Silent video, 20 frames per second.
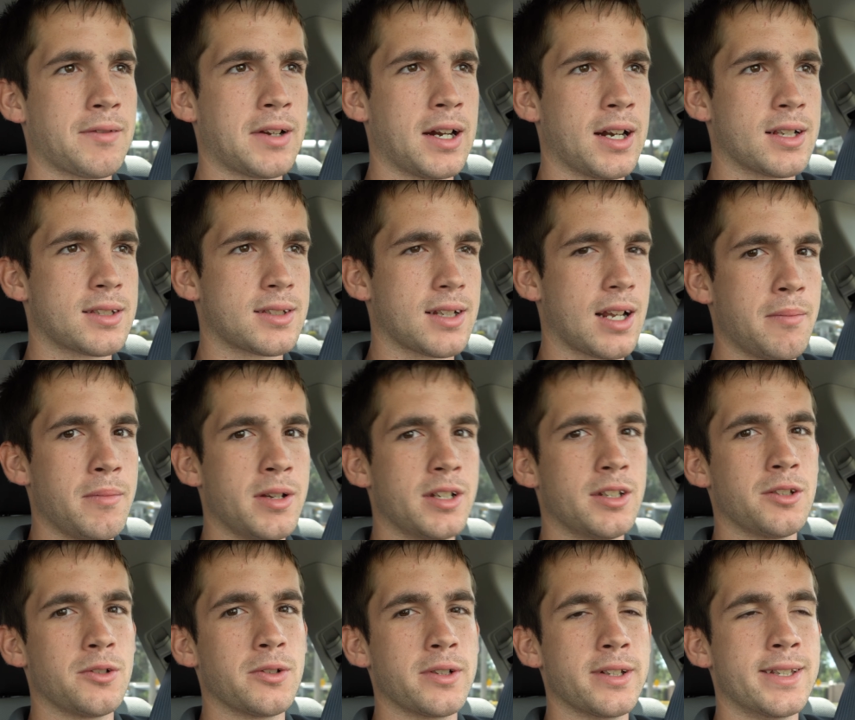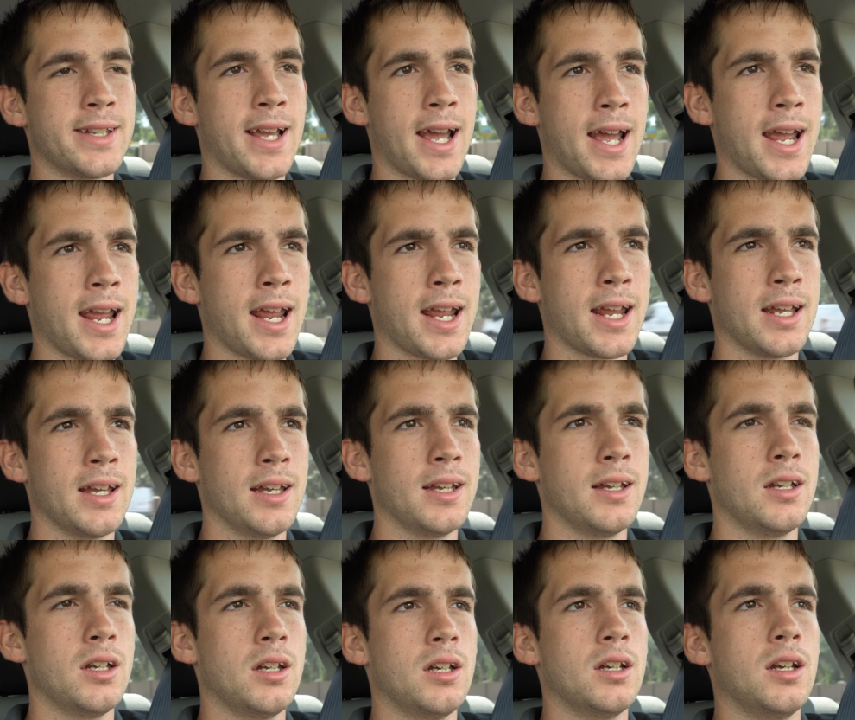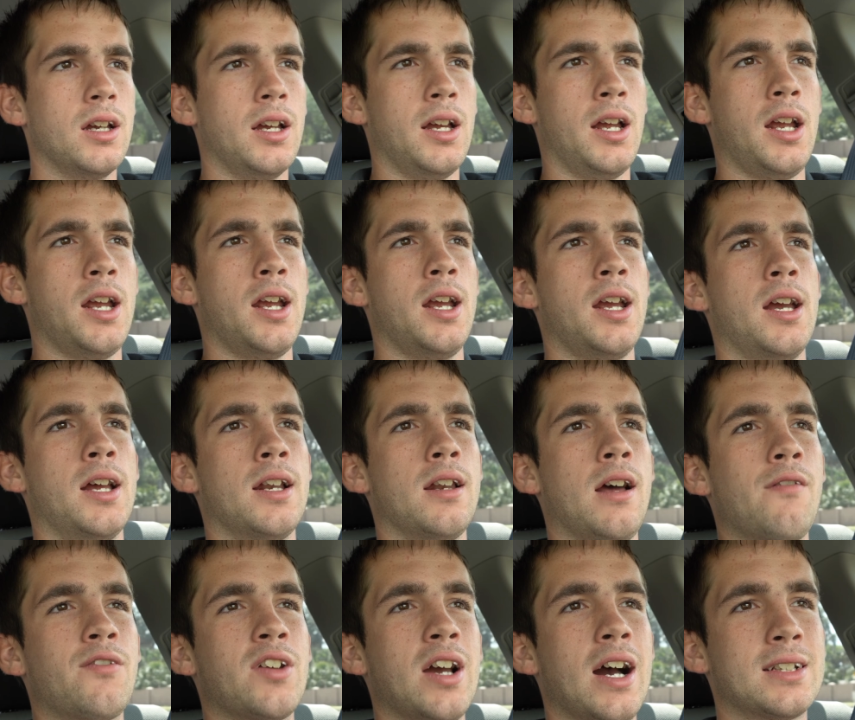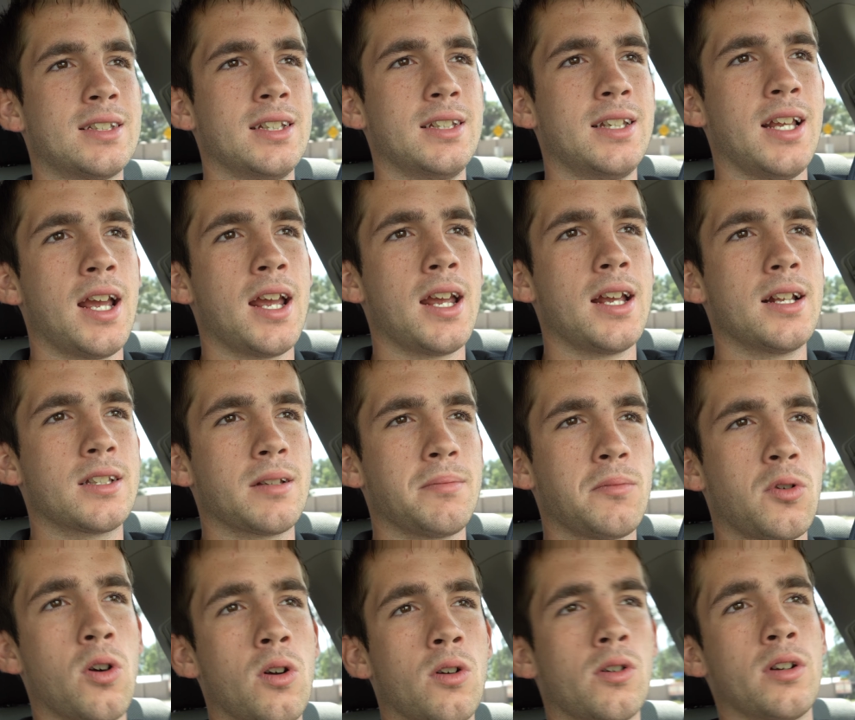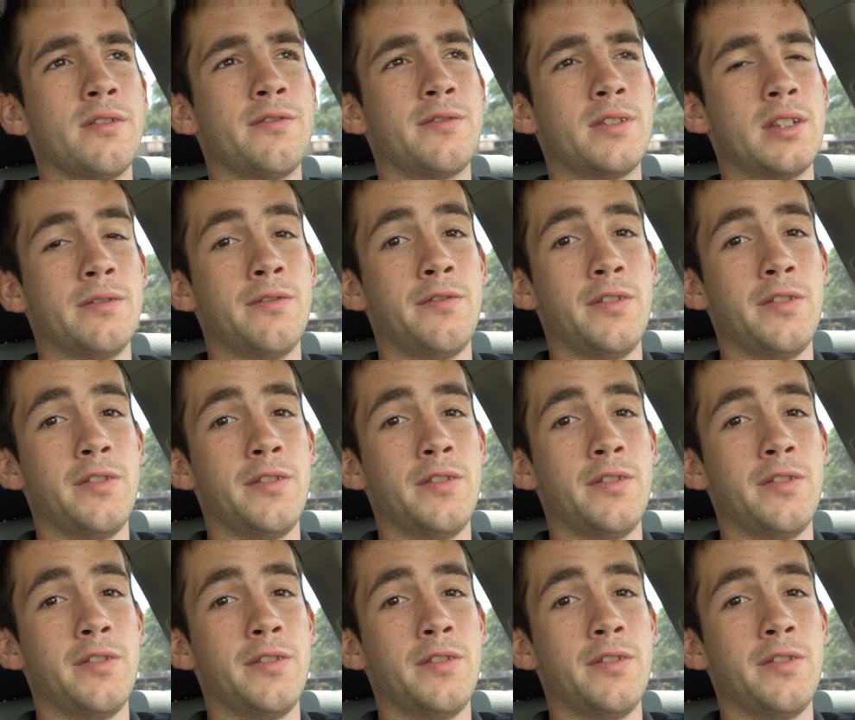I've got assignment due today, and I've got today and tomorrow to,